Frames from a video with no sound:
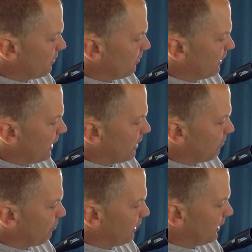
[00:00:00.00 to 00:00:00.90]
we had to
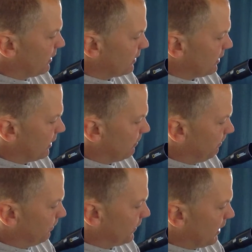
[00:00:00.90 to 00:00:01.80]
break this up
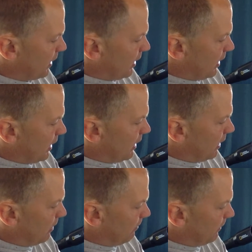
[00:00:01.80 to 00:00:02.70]

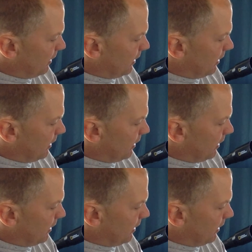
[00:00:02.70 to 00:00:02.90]
um,